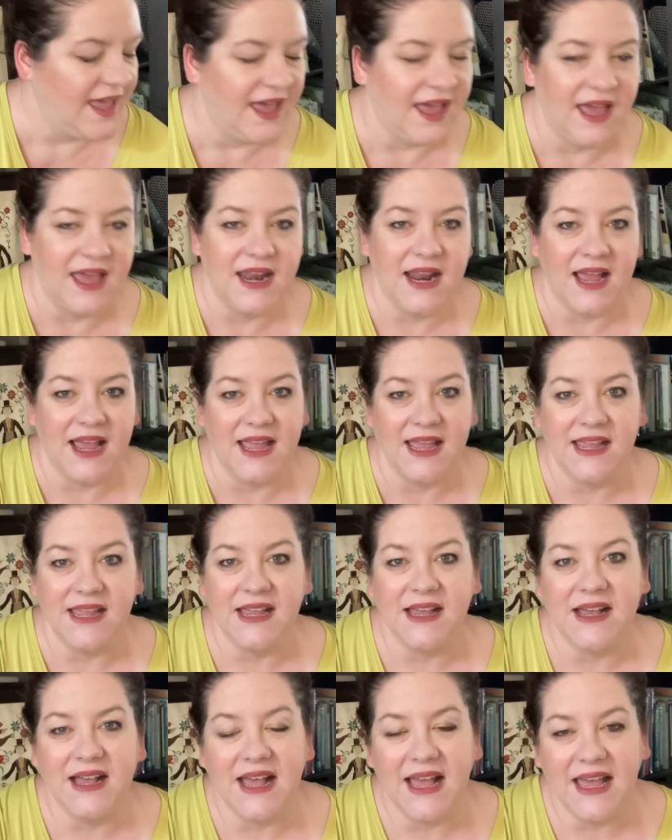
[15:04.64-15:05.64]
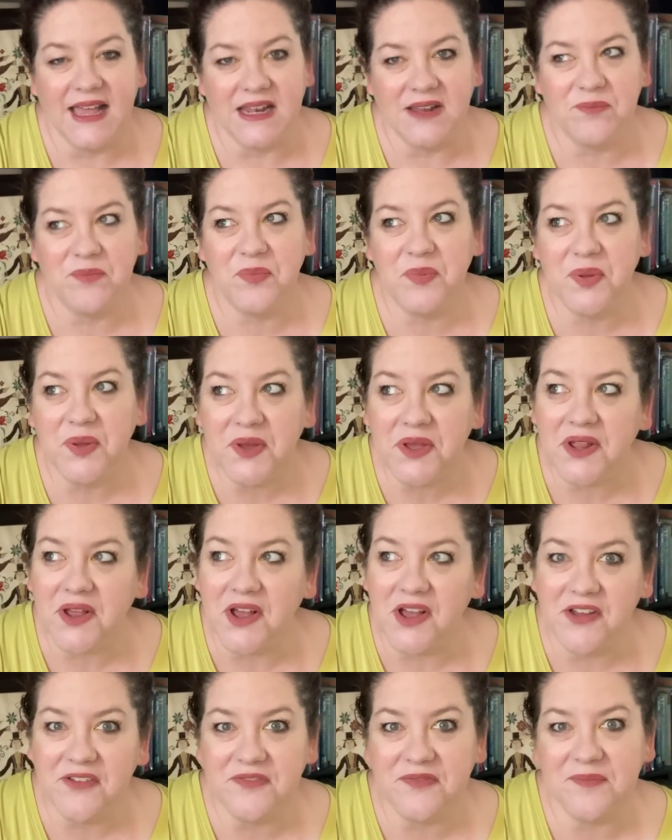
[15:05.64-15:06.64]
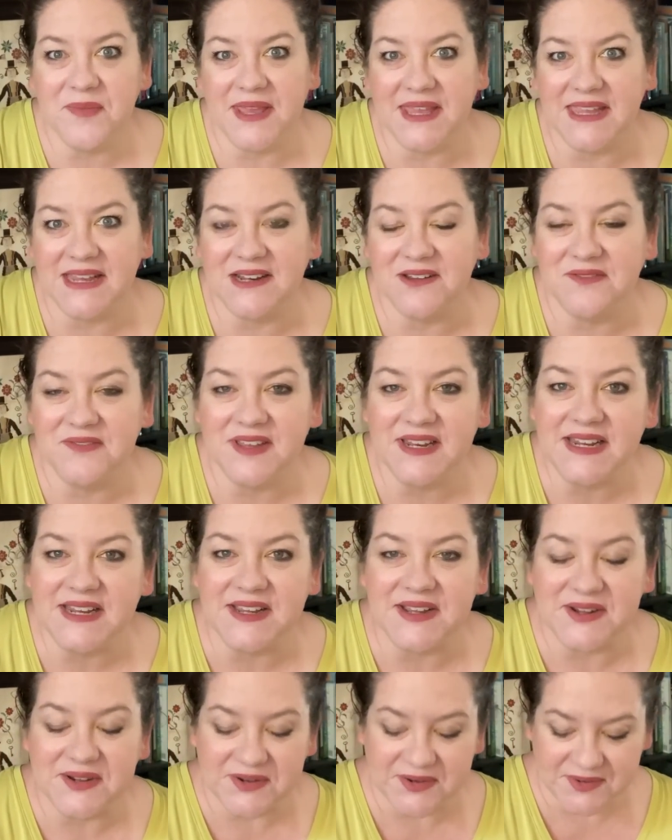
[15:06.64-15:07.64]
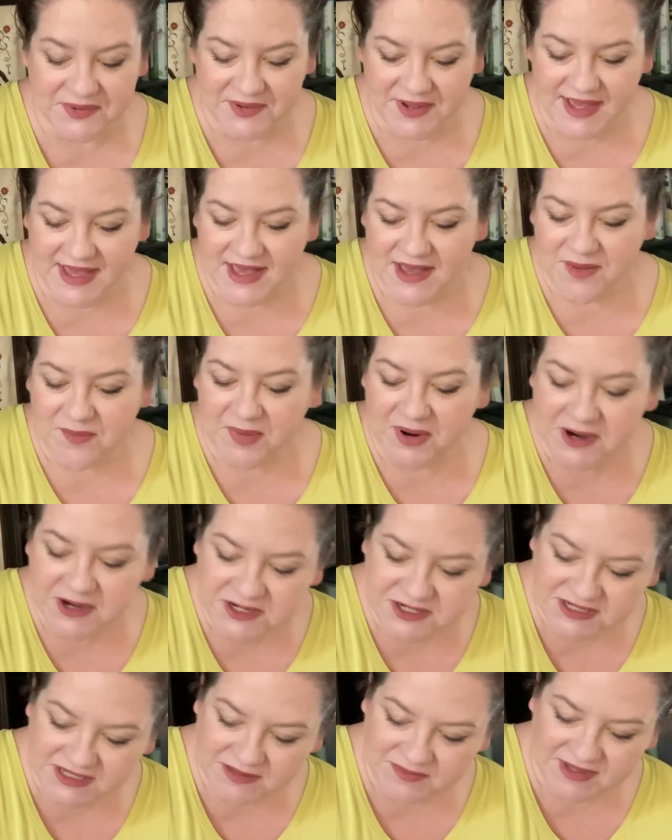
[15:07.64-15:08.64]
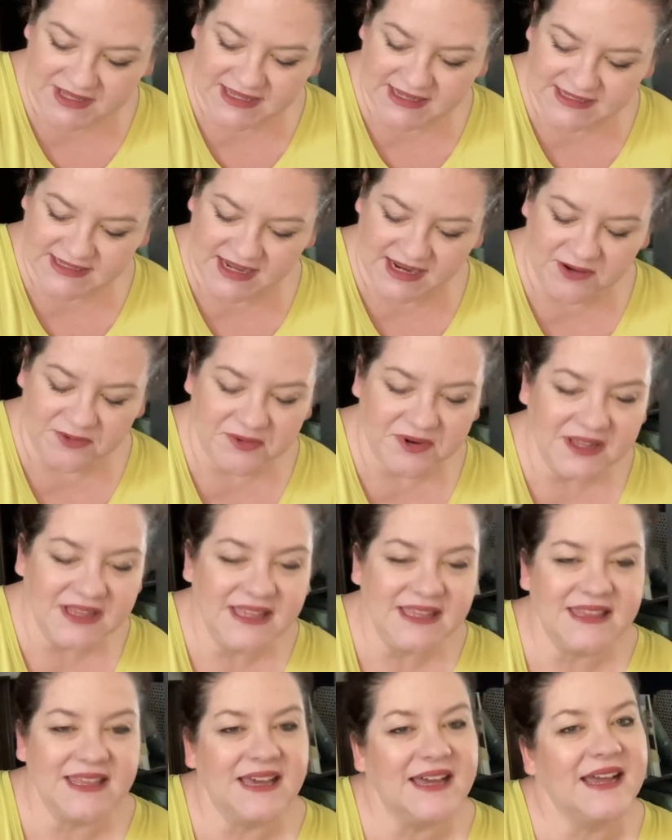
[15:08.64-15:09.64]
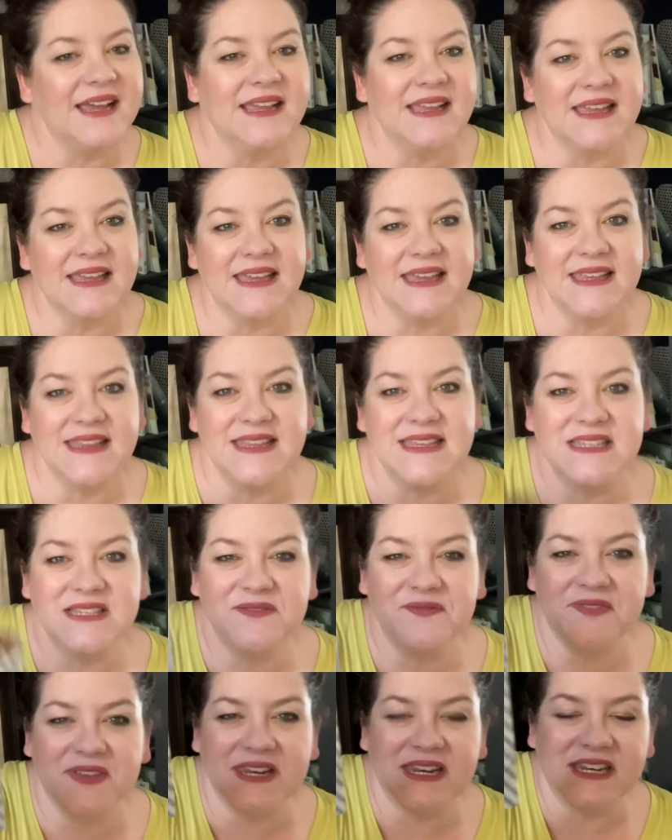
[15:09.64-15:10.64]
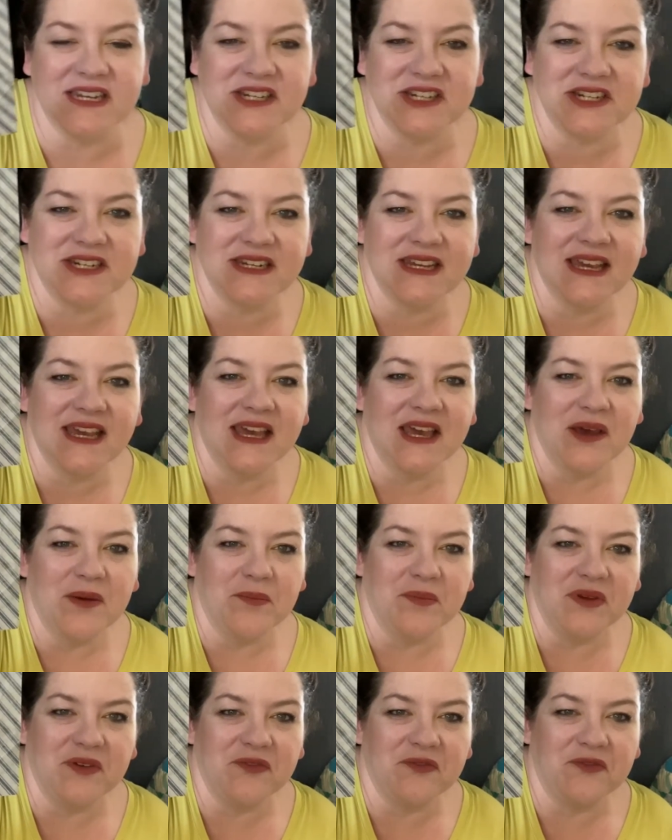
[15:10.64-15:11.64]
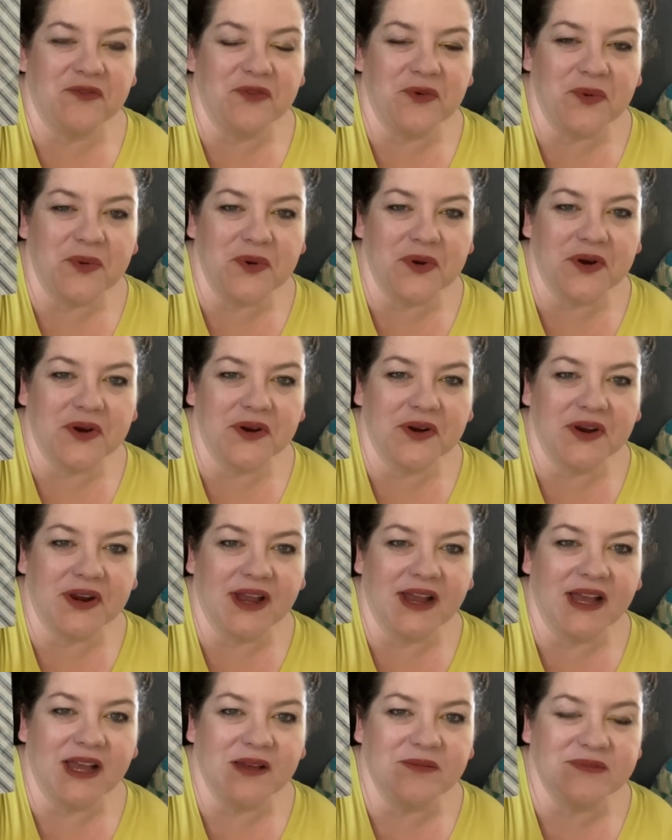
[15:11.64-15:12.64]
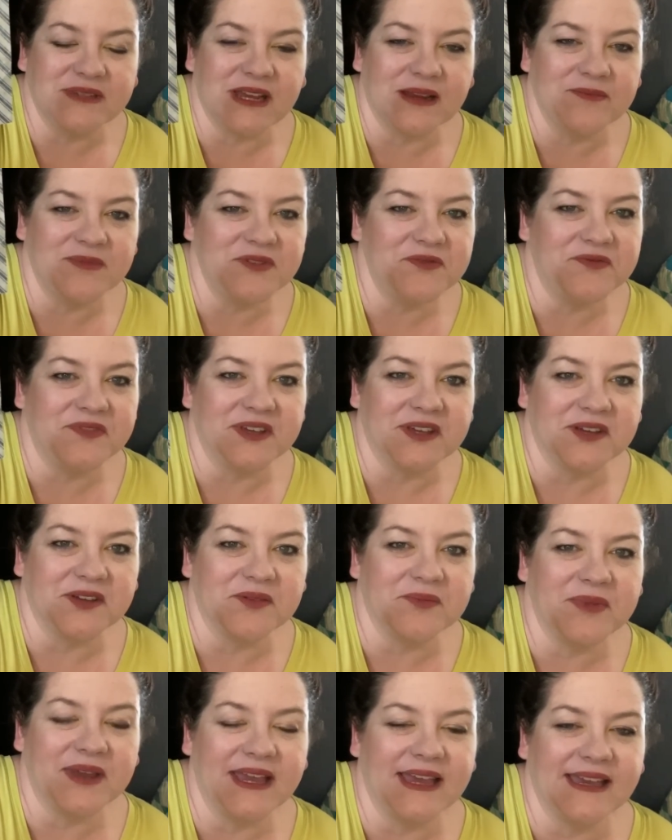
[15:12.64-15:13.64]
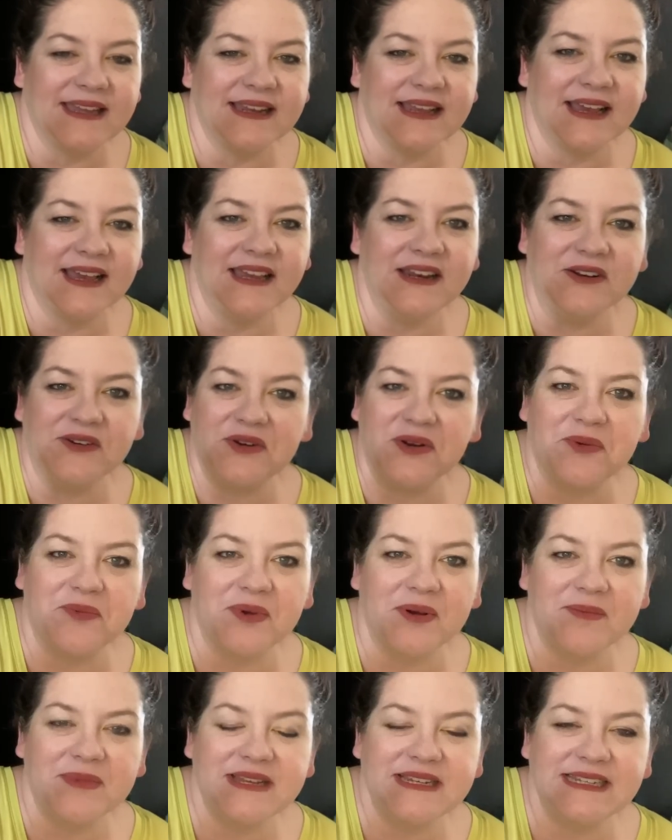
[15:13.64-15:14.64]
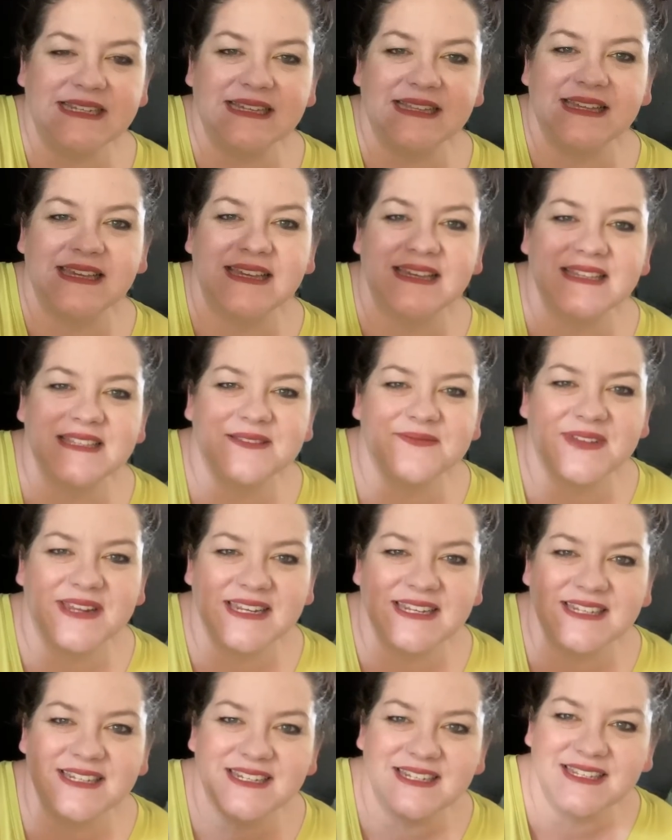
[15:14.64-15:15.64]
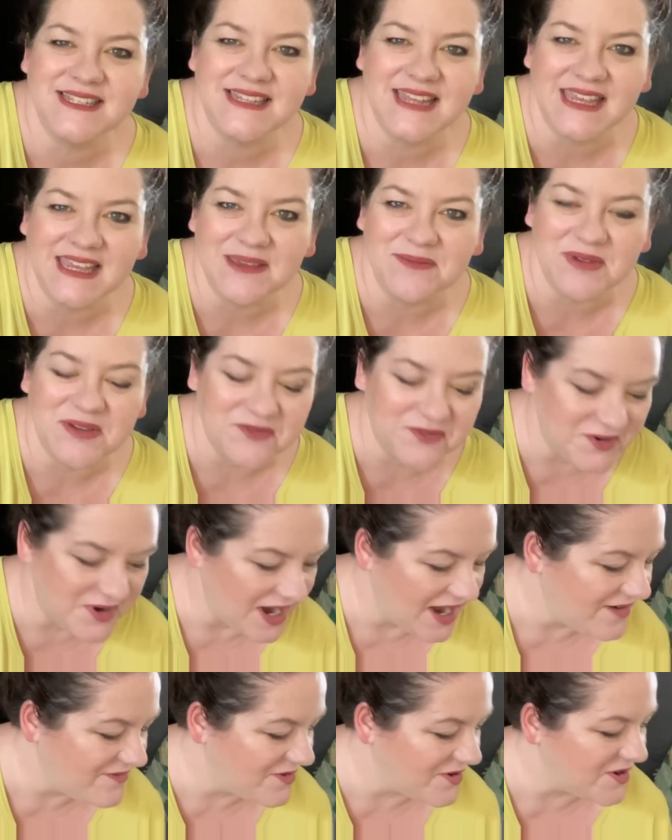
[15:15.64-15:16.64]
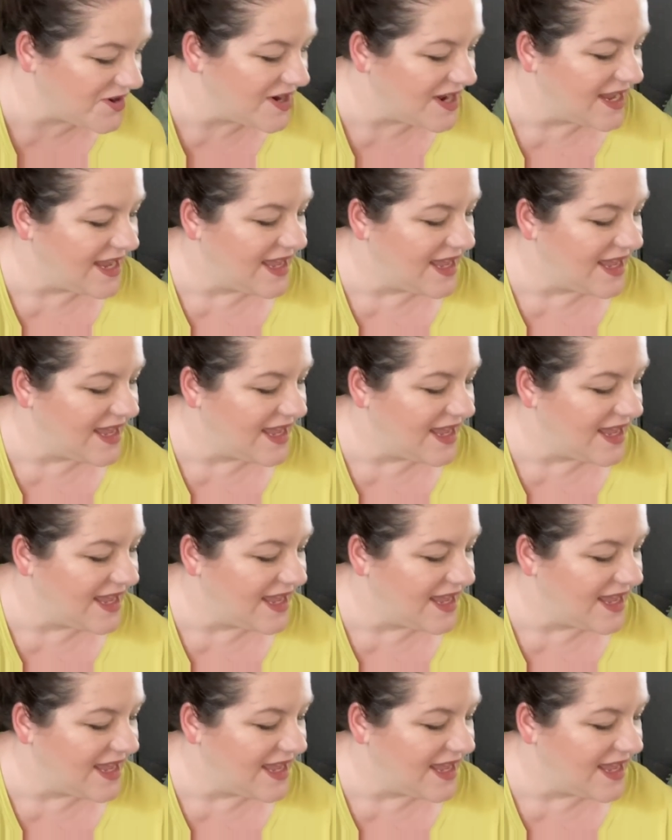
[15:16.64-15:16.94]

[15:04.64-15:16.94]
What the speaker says: And I had put off making a video partially because I really thought I could get this finished before time to film, and I don't know what my deal is, but it's just taking me forever.